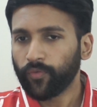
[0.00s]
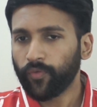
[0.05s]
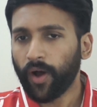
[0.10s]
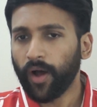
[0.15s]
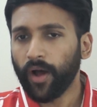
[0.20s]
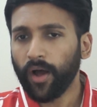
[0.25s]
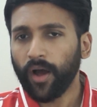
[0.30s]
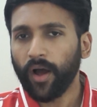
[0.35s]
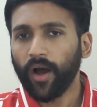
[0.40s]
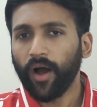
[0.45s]

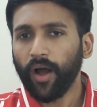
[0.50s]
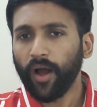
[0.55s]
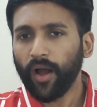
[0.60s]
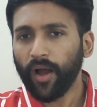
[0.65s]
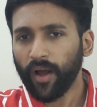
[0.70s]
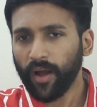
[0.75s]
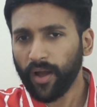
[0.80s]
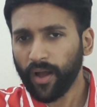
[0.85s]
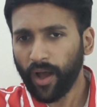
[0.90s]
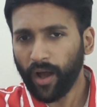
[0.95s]

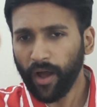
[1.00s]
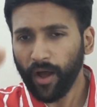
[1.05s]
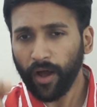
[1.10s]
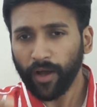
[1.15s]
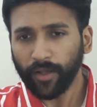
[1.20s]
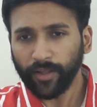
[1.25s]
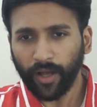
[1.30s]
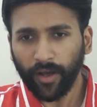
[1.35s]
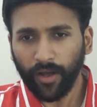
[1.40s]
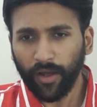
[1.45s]

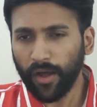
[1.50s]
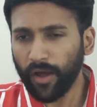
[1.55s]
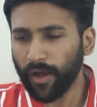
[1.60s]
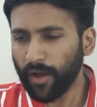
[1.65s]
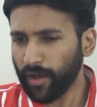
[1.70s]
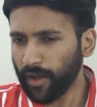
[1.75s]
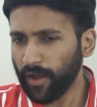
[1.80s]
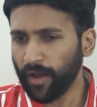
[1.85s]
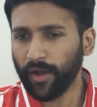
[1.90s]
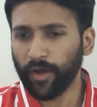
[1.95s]

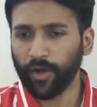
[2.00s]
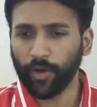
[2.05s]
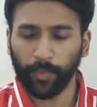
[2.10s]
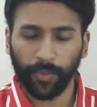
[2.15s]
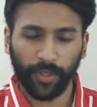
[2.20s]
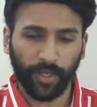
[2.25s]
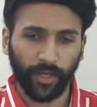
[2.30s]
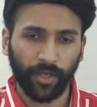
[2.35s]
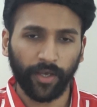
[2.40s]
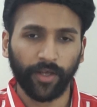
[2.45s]

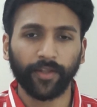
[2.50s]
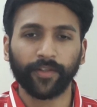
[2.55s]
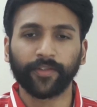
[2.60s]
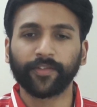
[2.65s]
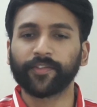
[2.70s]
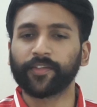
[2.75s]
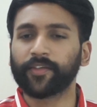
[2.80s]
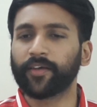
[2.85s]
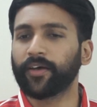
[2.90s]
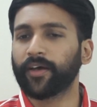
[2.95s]
Vatapi,
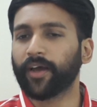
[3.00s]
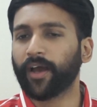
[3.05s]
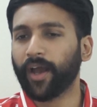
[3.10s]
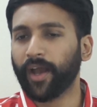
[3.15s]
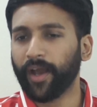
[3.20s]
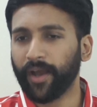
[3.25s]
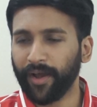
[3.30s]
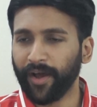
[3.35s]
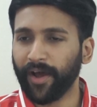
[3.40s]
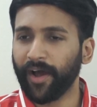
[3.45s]
it's a
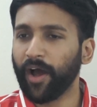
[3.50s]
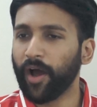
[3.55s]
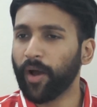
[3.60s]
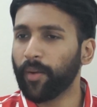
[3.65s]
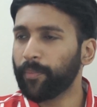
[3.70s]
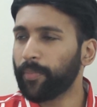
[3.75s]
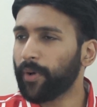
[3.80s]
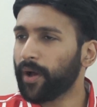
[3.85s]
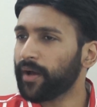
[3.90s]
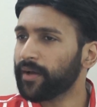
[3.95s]

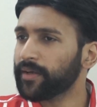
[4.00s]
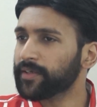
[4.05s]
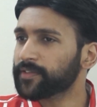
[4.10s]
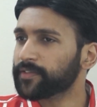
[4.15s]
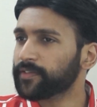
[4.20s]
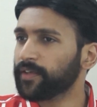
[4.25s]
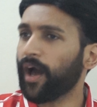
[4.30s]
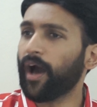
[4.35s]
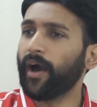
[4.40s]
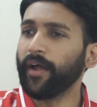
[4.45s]
Gapa
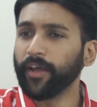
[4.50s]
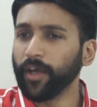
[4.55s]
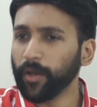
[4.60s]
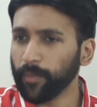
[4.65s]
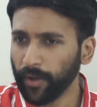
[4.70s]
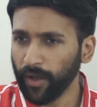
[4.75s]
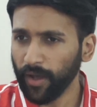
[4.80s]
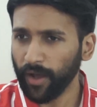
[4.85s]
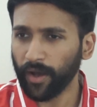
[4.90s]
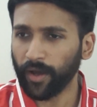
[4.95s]

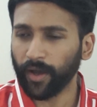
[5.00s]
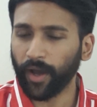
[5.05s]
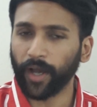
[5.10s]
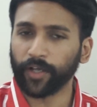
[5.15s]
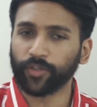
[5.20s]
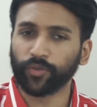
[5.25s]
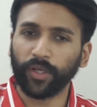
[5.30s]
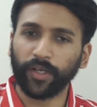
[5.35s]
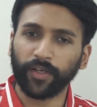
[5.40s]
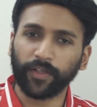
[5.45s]
Sariva.
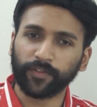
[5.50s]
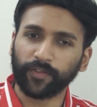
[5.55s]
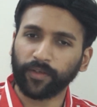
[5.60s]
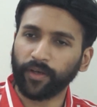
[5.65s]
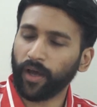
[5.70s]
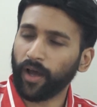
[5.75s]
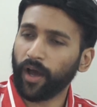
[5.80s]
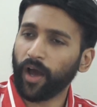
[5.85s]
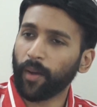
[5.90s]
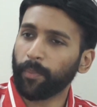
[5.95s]
Actually, it is
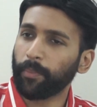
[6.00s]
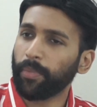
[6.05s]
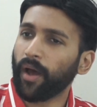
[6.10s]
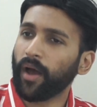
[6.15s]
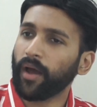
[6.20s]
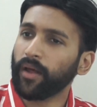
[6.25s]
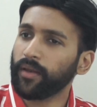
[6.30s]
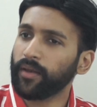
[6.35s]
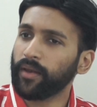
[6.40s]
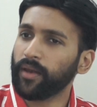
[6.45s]

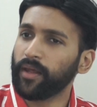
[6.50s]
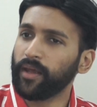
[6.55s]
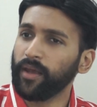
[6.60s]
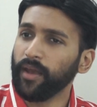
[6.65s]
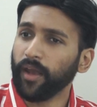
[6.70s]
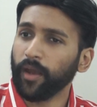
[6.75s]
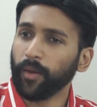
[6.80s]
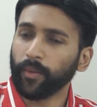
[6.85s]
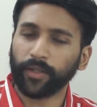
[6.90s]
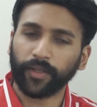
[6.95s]
Gapa
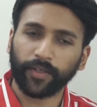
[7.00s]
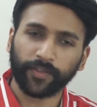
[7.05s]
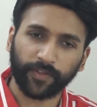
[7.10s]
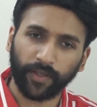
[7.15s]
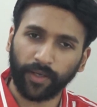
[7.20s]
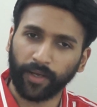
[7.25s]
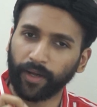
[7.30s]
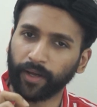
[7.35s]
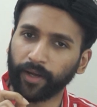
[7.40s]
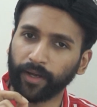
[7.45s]
Ni.
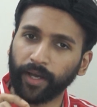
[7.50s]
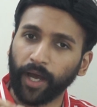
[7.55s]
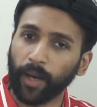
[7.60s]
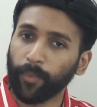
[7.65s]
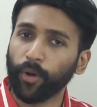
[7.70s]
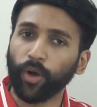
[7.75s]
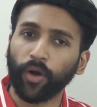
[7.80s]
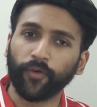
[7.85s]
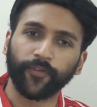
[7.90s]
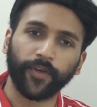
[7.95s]
It's a
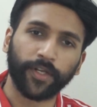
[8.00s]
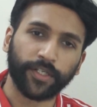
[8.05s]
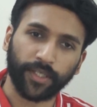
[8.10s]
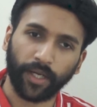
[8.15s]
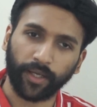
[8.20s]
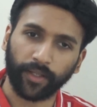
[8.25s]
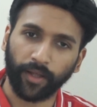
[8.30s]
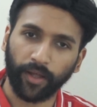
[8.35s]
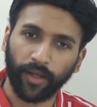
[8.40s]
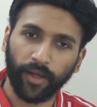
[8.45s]
Gama of
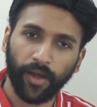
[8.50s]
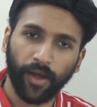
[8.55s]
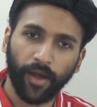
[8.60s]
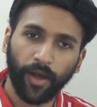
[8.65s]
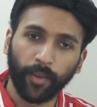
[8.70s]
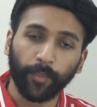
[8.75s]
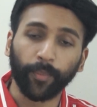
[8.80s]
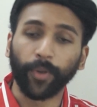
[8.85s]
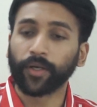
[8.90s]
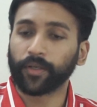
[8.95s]
Nishada.
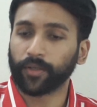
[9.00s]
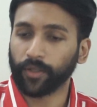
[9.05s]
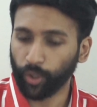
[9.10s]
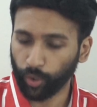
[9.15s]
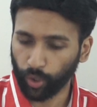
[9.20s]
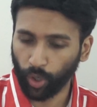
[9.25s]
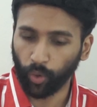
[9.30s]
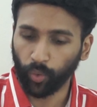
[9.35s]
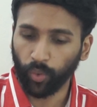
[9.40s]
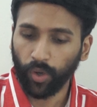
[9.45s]
But
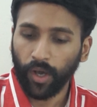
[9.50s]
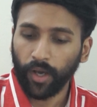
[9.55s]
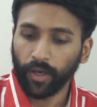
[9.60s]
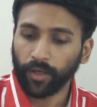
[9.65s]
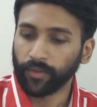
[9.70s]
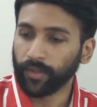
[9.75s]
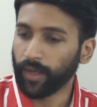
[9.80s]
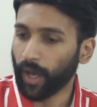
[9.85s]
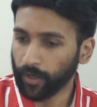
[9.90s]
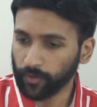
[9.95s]
you know,
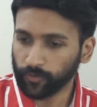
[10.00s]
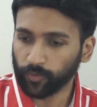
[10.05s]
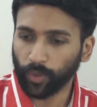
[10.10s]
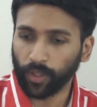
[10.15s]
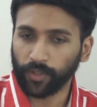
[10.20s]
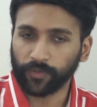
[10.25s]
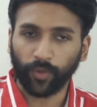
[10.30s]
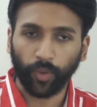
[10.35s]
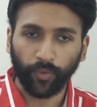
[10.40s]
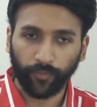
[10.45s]
the
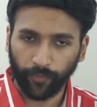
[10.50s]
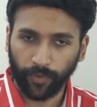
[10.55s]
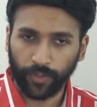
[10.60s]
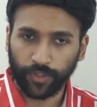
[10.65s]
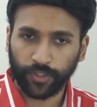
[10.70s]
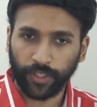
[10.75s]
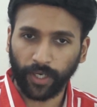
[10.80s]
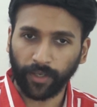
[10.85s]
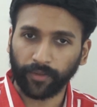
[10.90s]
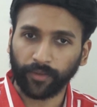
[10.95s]
Anuswaras, if
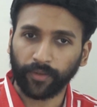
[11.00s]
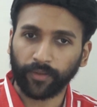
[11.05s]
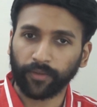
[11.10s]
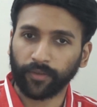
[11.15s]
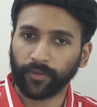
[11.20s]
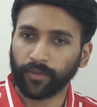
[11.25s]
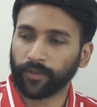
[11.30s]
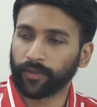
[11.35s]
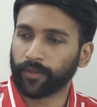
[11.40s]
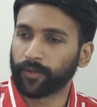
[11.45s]
we
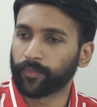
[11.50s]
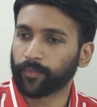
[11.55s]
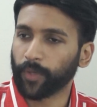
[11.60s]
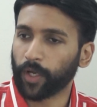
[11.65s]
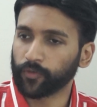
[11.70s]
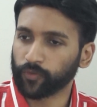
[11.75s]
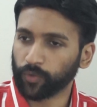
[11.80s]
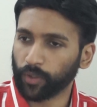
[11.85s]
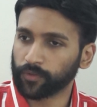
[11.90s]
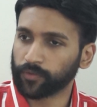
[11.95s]
check the
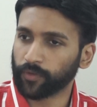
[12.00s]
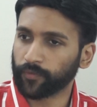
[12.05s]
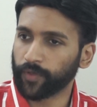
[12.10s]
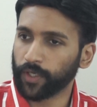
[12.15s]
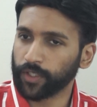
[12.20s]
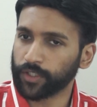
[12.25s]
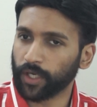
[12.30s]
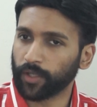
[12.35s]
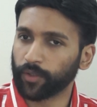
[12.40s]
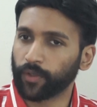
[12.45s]
Anuswaras of
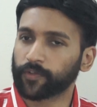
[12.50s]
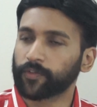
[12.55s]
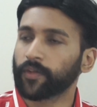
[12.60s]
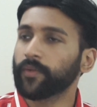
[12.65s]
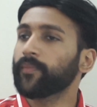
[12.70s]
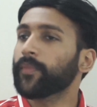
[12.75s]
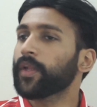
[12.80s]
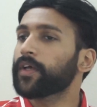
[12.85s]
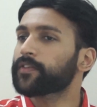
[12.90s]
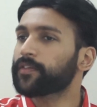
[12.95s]
Nishada, it's
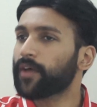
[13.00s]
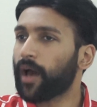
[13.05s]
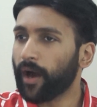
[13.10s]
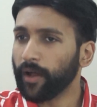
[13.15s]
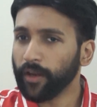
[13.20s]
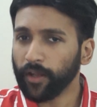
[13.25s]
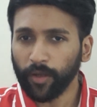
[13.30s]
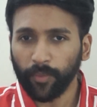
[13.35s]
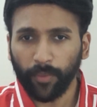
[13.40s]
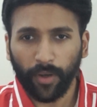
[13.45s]

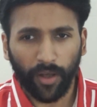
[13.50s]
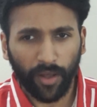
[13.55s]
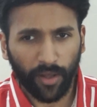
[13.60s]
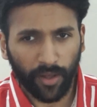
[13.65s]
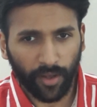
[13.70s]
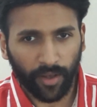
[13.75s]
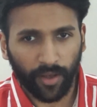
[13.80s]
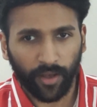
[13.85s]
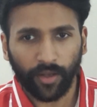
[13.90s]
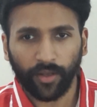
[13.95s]

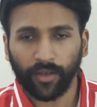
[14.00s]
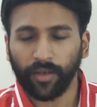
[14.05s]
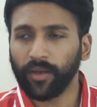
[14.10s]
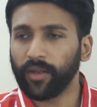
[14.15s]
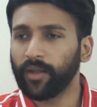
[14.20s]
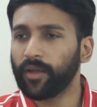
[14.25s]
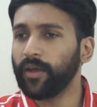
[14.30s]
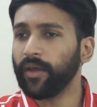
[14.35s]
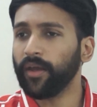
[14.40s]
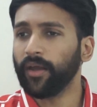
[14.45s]
Sariva
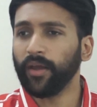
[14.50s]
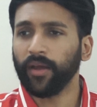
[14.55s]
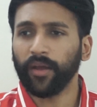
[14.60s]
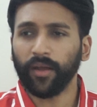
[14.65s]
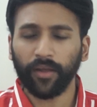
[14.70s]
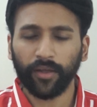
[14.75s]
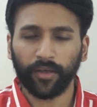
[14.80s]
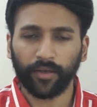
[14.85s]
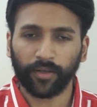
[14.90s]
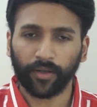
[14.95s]

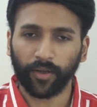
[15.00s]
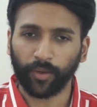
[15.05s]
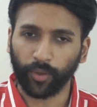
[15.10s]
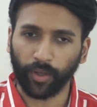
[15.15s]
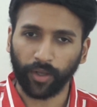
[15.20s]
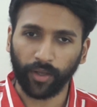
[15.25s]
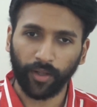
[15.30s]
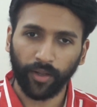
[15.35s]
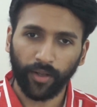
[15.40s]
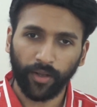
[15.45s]
Ni.
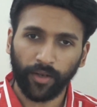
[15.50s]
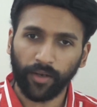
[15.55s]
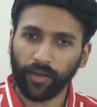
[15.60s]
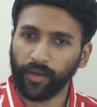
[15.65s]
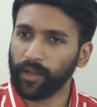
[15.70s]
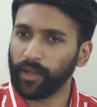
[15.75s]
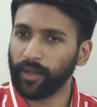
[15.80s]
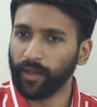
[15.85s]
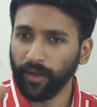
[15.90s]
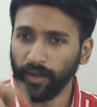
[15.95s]
Okay,
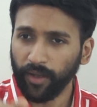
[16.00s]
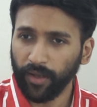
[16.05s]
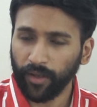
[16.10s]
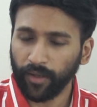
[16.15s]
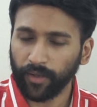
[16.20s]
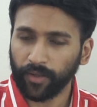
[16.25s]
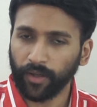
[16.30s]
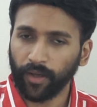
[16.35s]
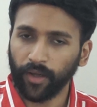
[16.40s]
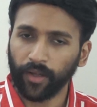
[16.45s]

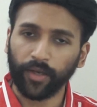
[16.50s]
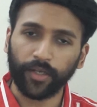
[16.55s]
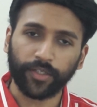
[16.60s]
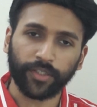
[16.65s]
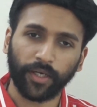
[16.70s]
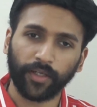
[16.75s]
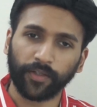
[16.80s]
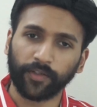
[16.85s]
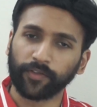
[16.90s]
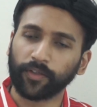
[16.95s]
Ni.
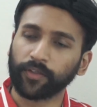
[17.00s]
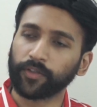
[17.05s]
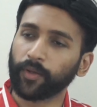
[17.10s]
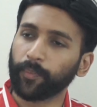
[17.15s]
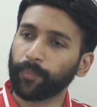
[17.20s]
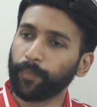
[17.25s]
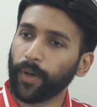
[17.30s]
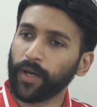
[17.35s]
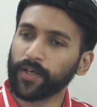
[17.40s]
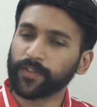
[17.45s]
Nishada is
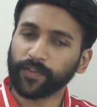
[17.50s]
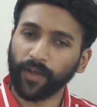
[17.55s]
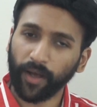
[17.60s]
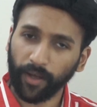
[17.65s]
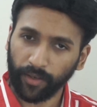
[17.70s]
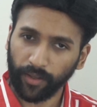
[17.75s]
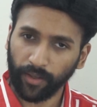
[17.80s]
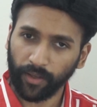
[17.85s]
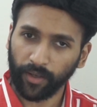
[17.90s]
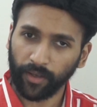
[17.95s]
a
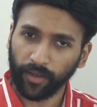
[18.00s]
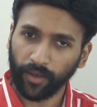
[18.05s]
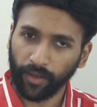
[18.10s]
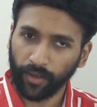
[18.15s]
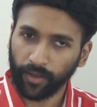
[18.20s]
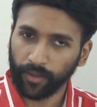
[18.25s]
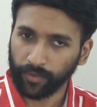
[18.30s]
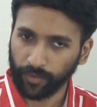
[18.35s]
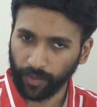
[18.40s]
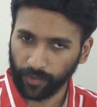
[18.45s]
Pasari.
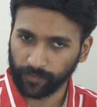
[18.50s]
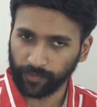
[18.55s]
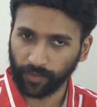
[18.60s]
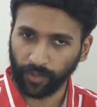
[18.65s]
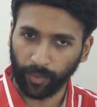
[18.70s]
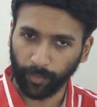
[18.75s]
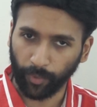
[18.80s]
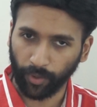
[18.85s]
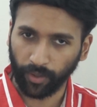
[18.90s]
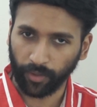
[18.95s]
That's
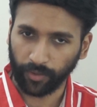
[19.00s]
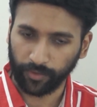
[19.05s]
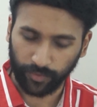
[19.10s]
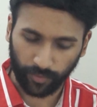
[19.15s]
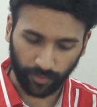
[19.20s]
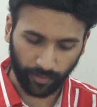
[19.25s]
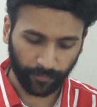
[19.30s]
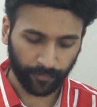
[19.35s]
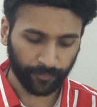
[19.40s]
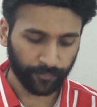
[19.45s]
the Gama
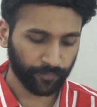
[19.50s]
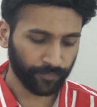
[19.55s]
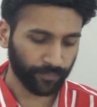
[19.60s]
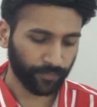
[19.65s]
actually.